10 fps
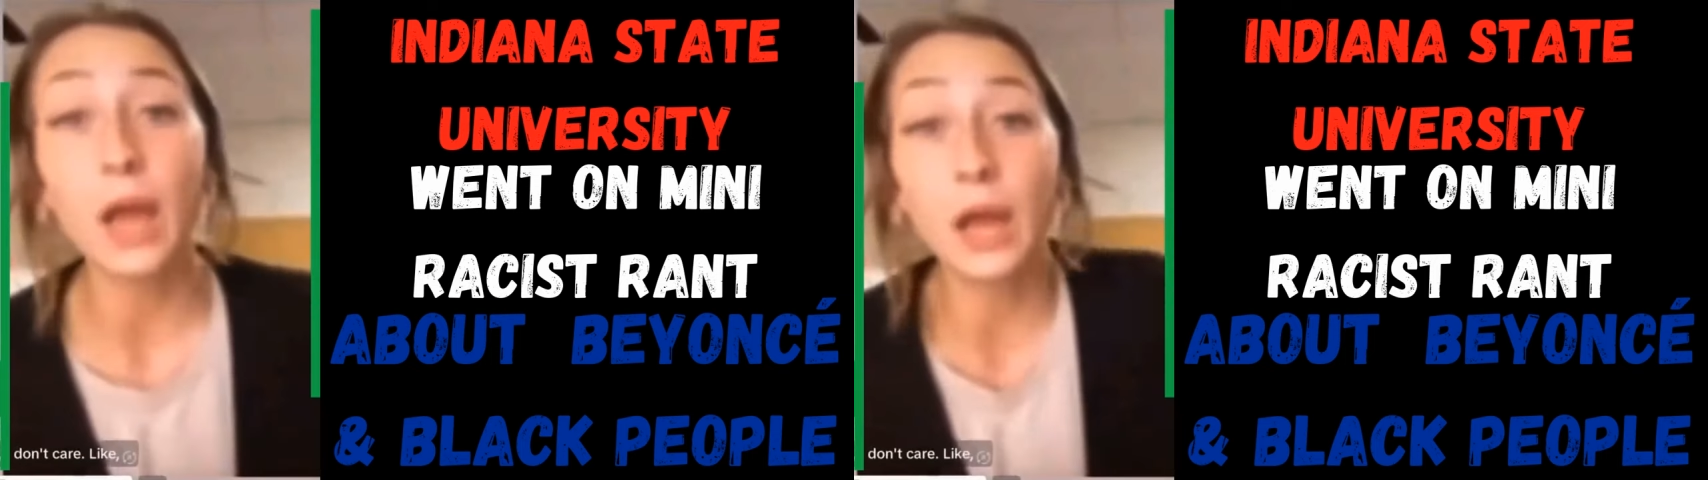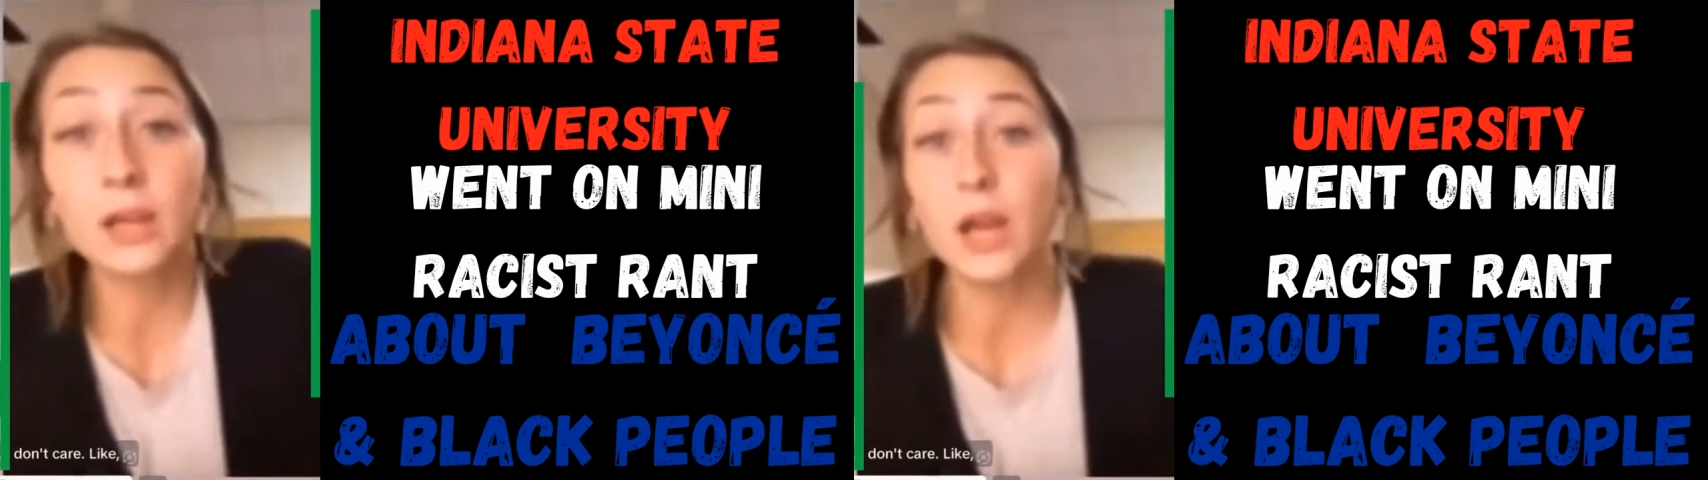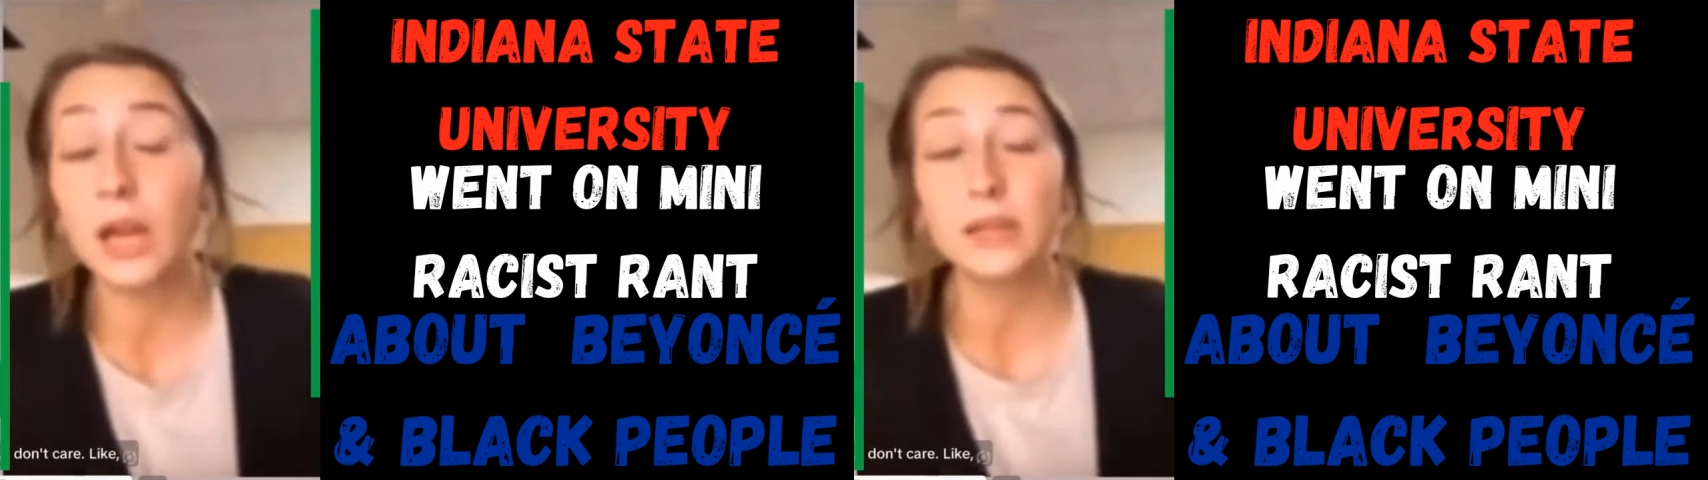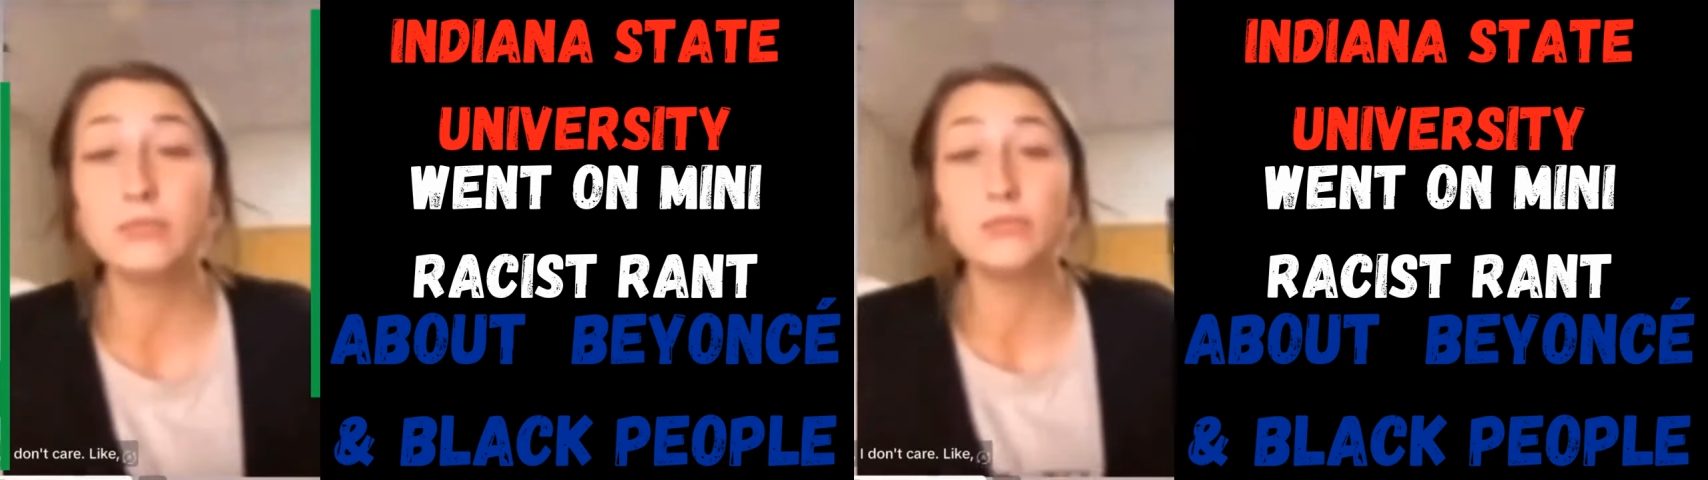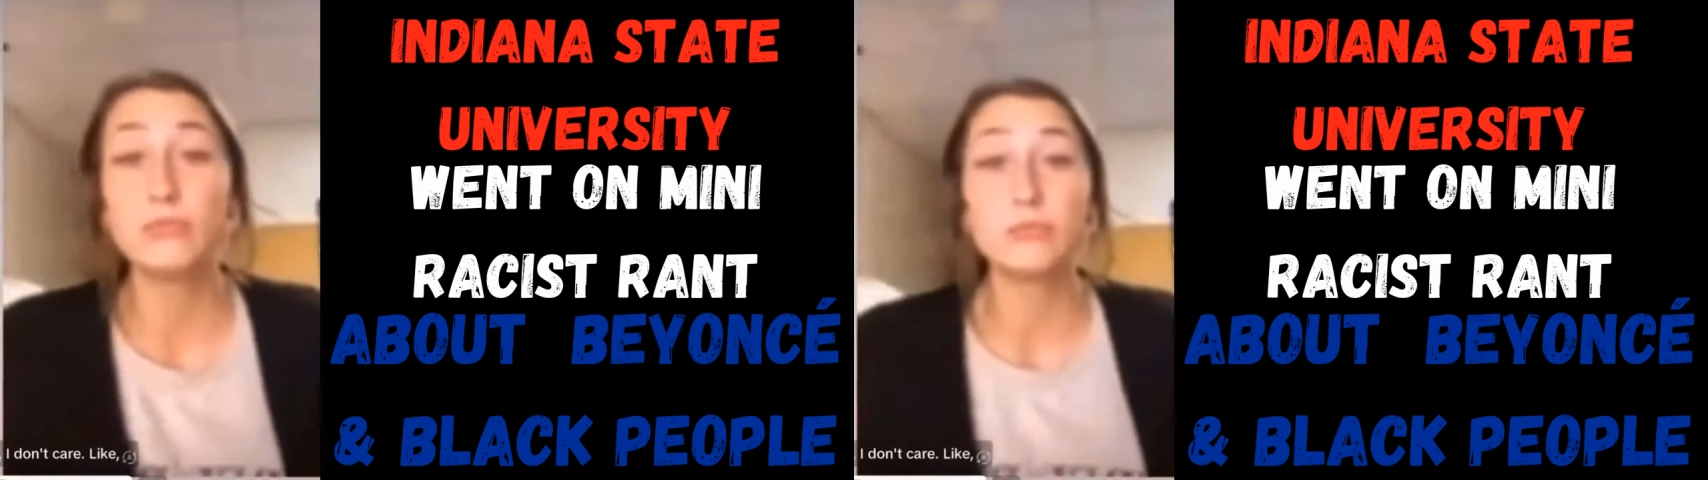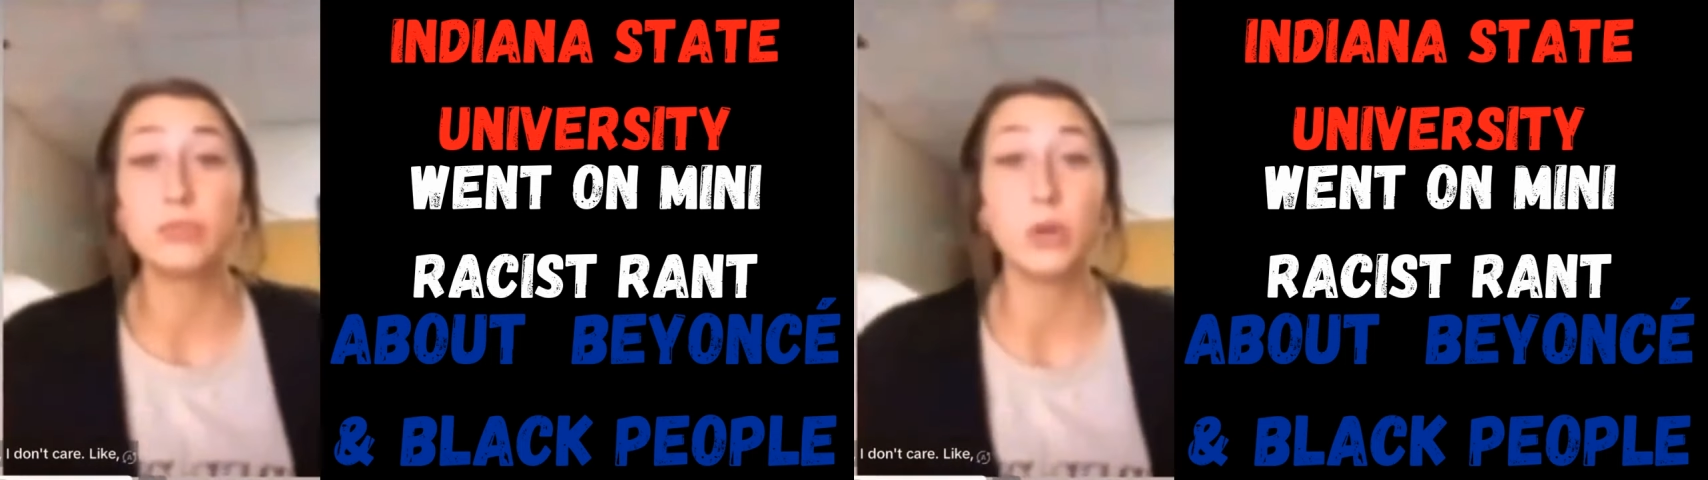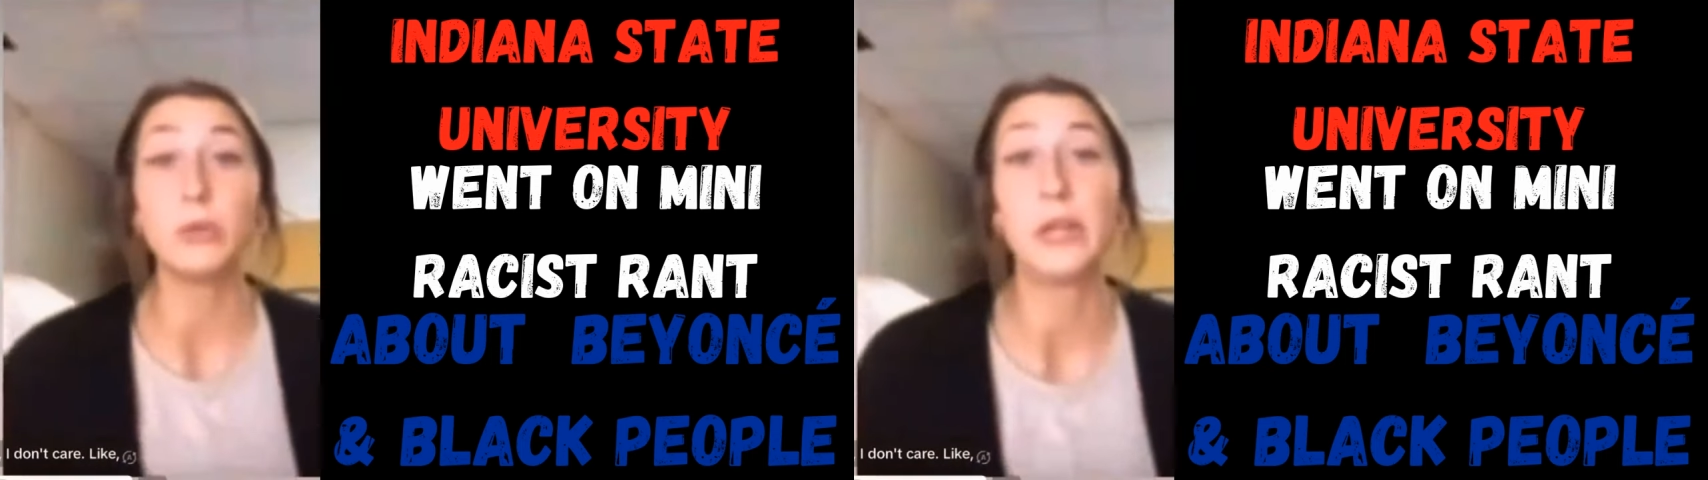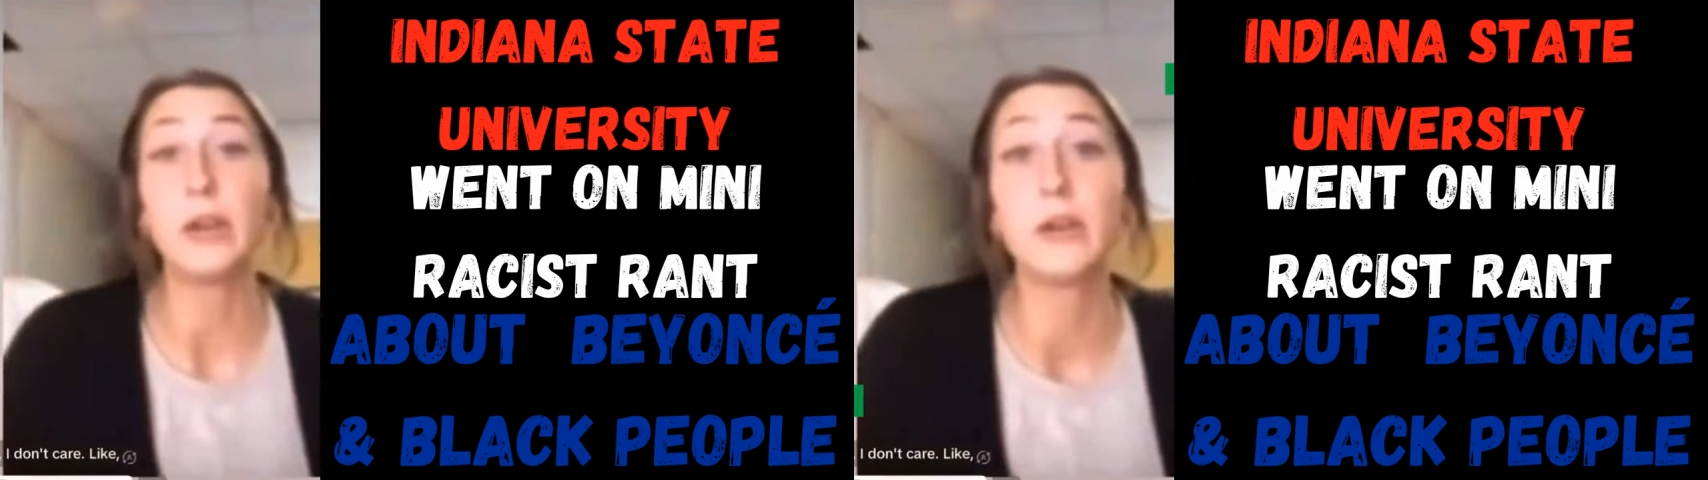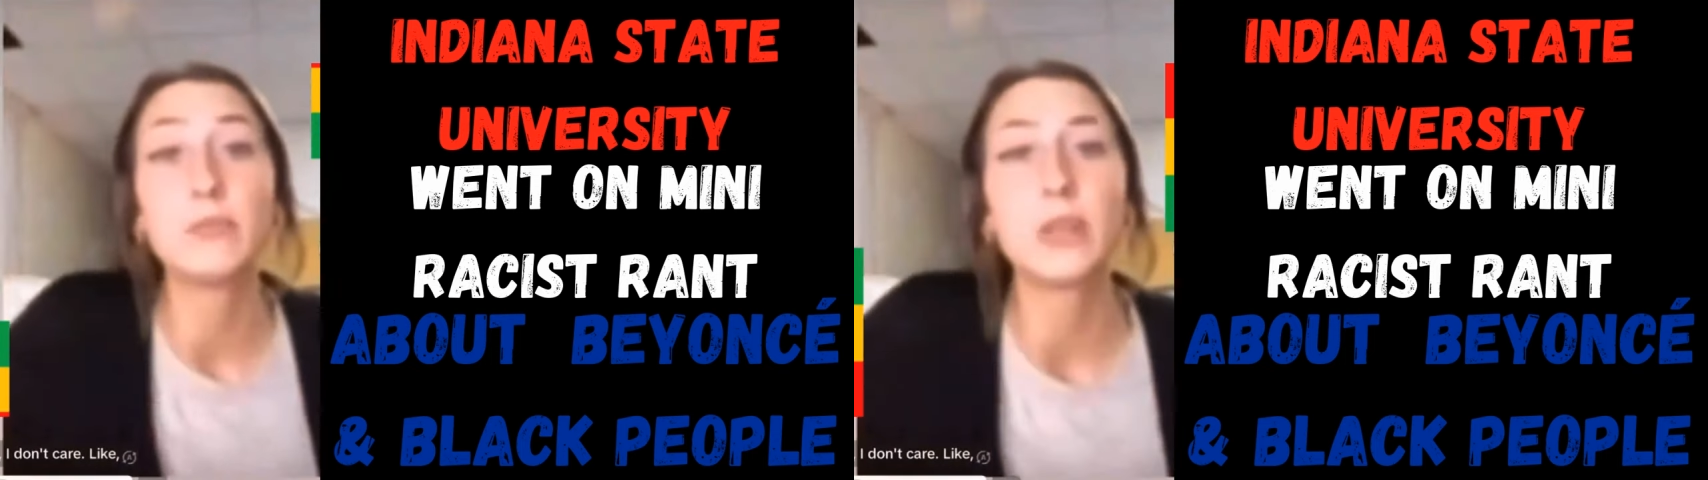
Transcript: I don't care.